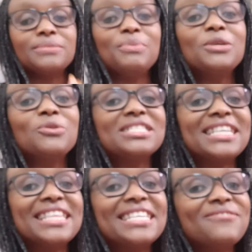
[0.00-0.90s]
because
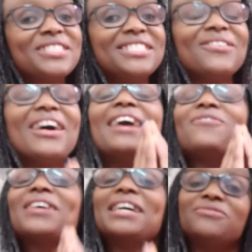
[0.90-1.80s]
in this video i
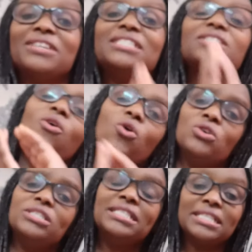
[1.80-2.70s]
have covered
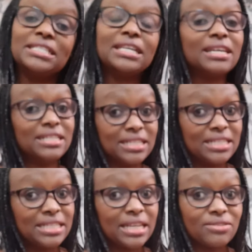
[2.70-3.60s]
all these
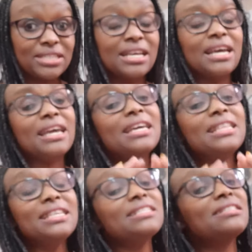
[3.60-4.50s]
details
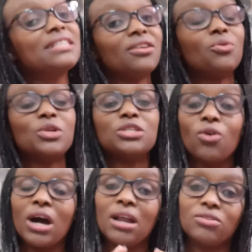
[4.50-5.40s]
in this channel we
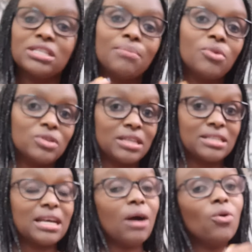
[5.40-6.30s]
talk a lot about
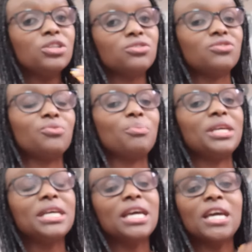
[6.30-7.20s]
this i want you to
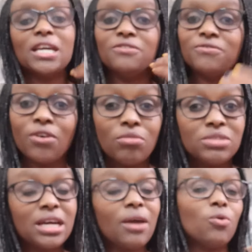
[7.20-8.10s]
be
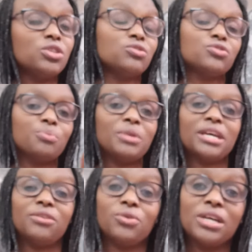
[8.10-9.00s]
informed i want you to be
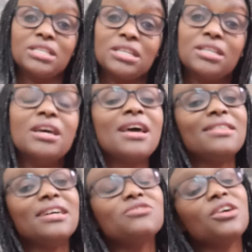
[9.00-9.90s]
educated
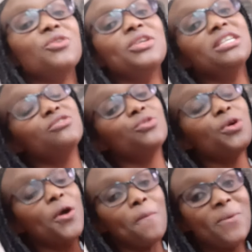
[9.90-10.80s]
that's why you need to
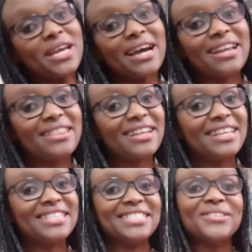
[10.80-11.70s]
bring another
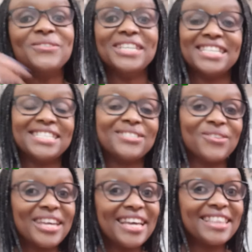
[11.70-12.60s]
lady who needs to
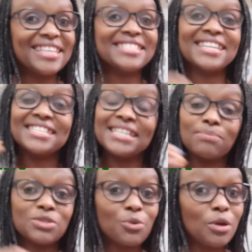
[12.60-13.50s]
hear this and
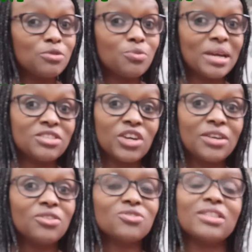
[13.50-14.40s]
subscribe to my
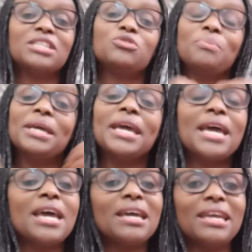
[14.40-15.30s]
channel so that we may
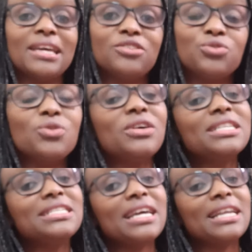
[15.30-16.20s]
get to
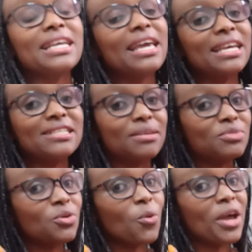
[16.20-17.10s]
10k
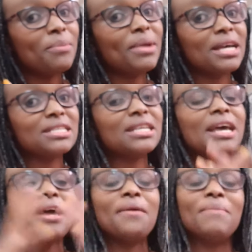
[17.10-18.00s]
subscribers
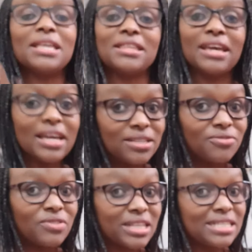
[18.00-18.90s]
by the end of
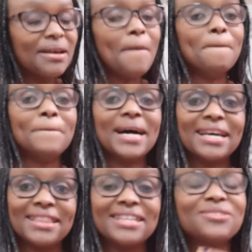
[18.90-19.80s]
this
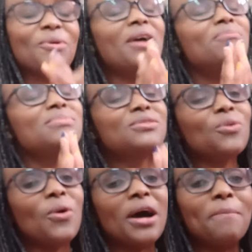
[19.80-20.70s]
month so i'm
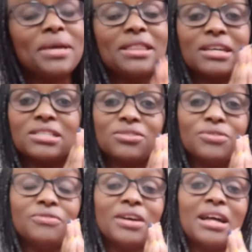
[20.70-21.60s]
so happy that you
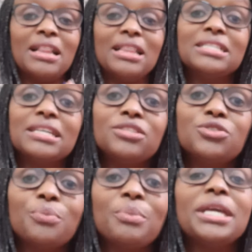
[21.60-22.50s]
listen
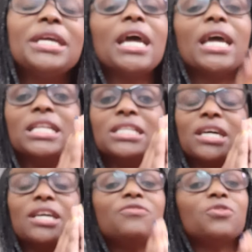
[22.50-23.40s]
to me and
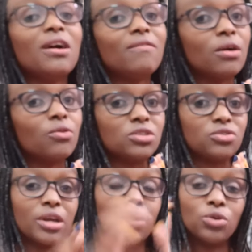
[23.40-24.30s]
if you have a
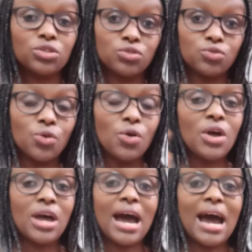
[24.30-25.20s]
question i want you to
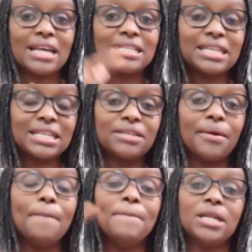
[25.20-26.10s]
ask it
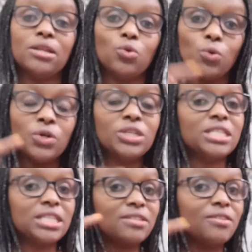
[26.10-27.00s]
below
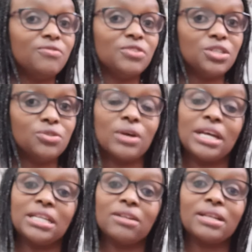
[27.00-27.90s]
this video
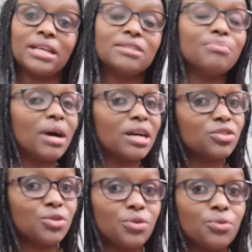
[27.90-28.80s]
and i'll get back
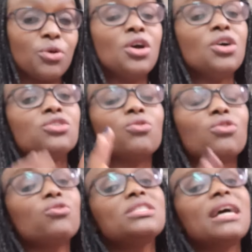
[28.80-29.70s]
to you so
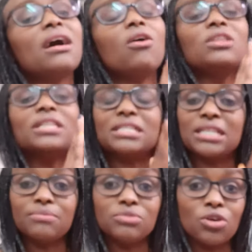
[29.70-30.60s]
those are all the
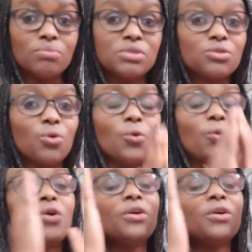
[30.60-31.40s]
symptoms so